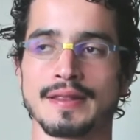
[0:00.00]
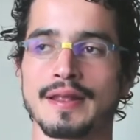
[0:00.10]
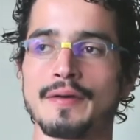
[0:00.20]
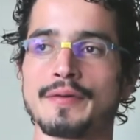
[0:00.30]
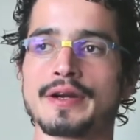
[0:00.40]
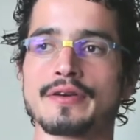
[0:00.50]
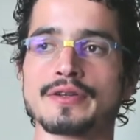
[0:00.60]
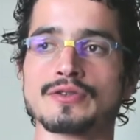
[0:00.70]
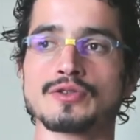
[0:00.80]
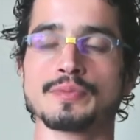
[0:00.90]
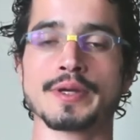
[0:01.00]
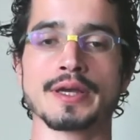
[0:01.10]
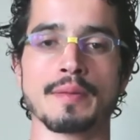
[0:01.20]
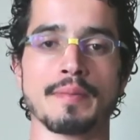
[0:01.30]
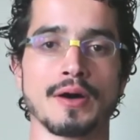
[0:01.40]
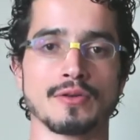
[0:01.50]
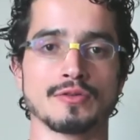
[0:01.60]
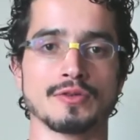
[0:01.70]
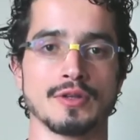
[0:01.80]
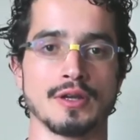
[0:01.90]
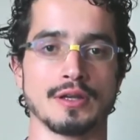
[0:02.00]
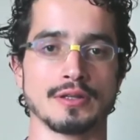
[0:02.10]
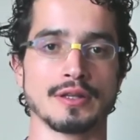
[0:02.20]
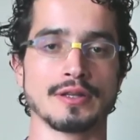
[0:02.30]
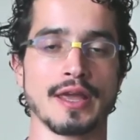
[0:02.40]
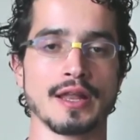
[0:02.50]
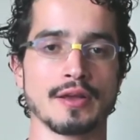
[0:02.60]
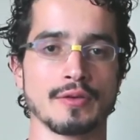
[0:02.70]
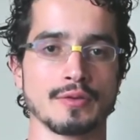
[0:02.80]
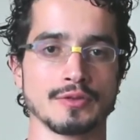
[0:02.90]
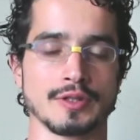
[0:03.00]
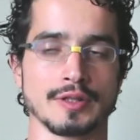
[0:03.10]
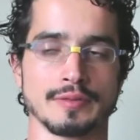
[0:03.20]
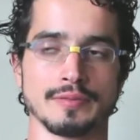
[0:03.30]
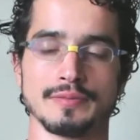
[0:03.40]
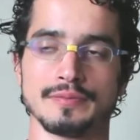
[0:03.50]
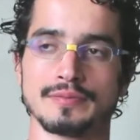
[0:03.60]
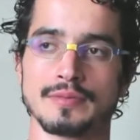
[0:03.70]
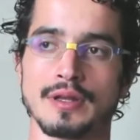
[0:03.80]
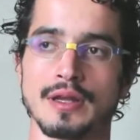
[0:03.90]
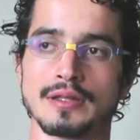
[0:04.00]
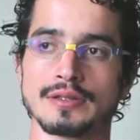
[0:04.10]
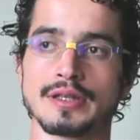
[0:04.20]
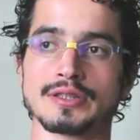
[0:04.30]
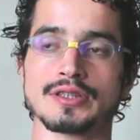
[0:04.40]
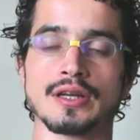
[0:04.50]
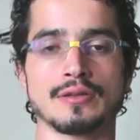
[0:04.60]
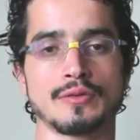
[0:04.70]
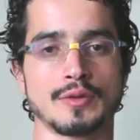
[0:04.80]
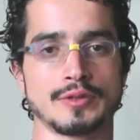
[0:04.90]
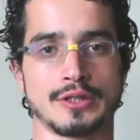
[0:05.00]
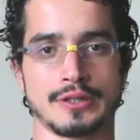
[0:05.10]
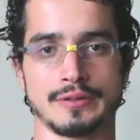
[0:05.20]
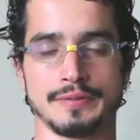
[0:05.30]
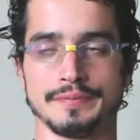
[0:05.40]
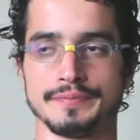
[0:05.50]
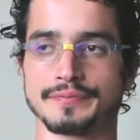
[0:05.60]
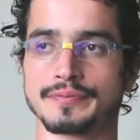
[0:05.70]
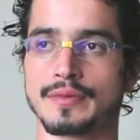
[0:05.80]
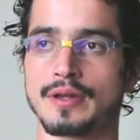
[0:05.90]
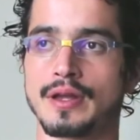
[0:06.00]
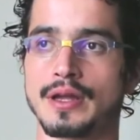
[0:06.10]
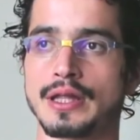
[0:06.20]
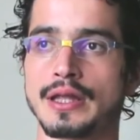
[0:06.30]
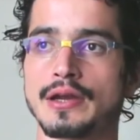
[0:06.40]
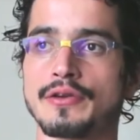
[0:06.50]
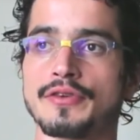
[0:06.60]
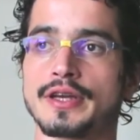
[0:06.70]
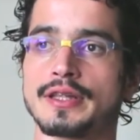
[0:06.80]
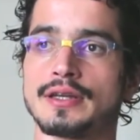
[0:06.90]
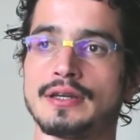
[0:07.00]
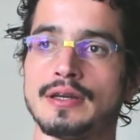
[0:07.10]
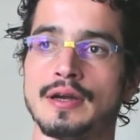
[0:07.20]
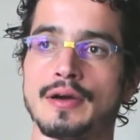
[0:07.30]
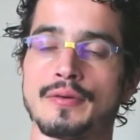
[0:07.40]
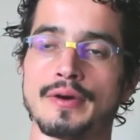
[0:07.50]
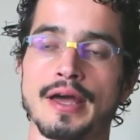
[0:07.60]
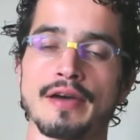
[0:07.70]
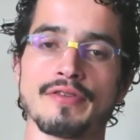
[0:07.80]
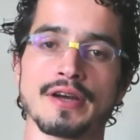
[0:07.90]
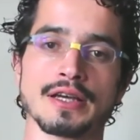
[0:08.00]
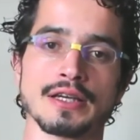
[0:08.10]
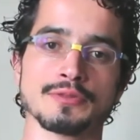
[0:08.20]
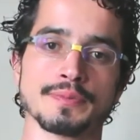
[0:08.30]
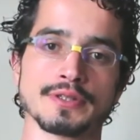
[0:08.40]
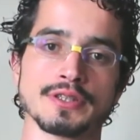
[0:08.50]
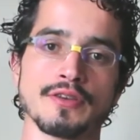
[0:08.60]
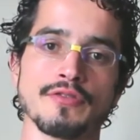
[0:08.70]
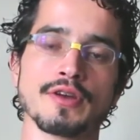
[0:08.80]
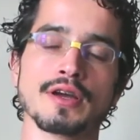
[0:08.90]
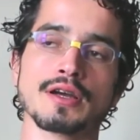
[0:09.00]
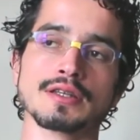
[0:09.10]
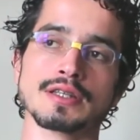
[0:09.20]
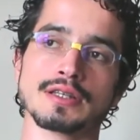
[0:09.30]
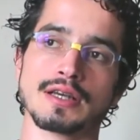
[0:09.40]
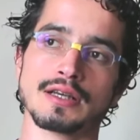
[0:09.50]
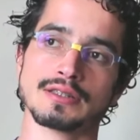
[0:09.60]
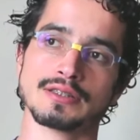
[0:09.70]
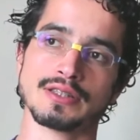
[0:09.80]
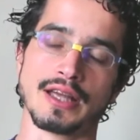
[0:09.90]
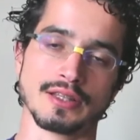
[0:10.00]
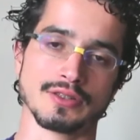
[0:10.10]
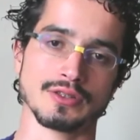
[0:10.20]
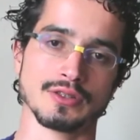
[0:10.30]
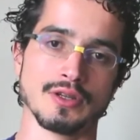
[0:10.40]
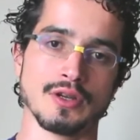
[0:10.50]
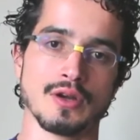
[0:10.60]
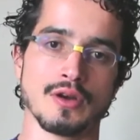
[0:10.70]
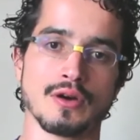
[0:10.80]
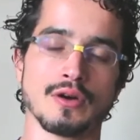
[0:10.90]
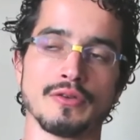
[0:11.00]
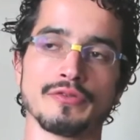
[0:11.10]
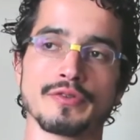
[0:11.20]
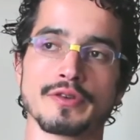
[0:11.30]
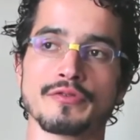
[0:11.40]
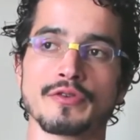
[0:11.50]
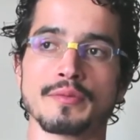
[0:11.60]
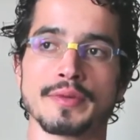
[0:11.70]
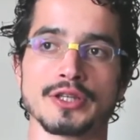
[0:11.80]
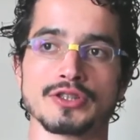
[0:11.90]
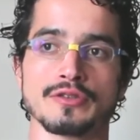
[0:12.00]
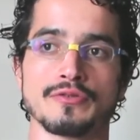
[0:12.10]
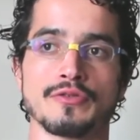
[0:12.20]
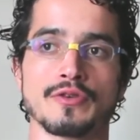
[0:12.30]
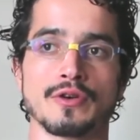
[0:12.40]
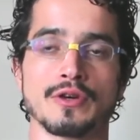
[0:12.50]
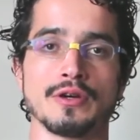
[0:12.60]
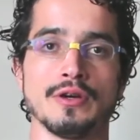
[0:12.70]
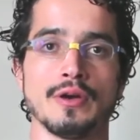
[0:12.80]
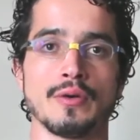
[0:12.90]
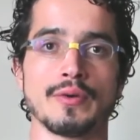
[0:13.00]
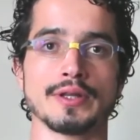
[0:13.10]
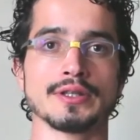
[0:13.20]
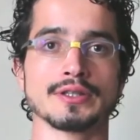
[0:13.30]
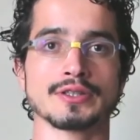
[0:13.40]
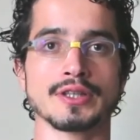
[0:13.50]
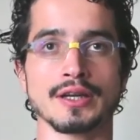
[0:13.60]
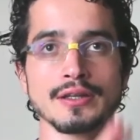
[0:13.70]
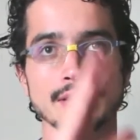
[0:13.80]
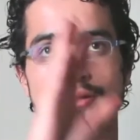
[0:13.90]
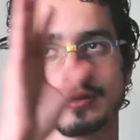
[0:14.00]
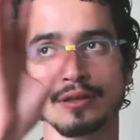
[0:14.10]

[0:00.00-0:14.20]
Now we are going to speak about the daily routine, the sun routine. In Ayurveda, we have a specific set of information for when the sun